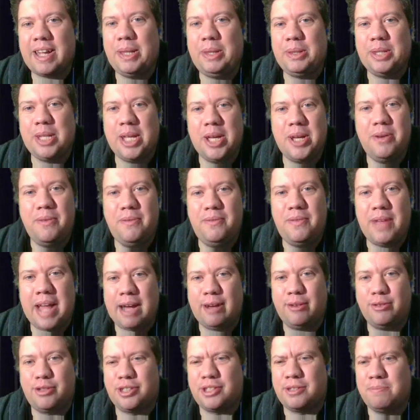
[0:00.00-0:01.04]
Like, I love
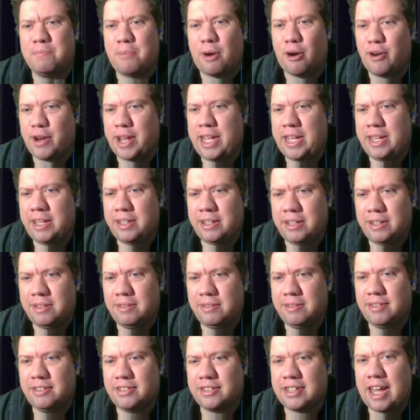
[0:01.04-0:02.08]
how smarky
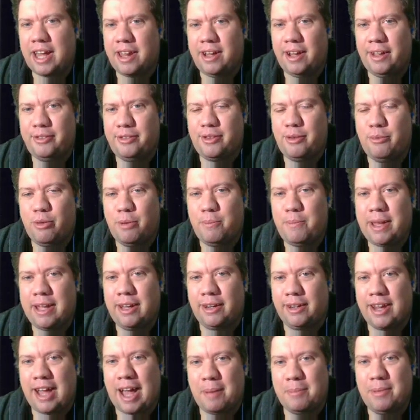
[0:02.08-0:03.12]
Scott Hudson would be
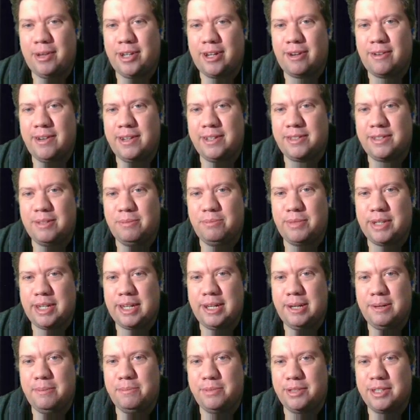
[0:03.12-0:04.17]
on commentary
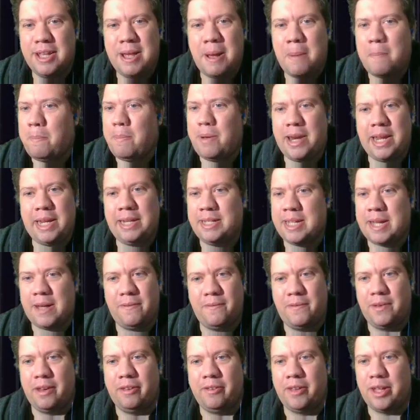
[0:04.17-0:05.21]
sometimes, but he
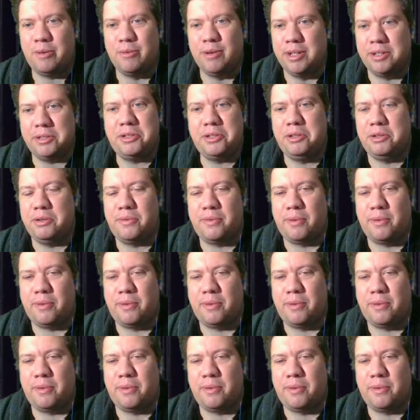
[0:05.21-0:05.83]
definitely went too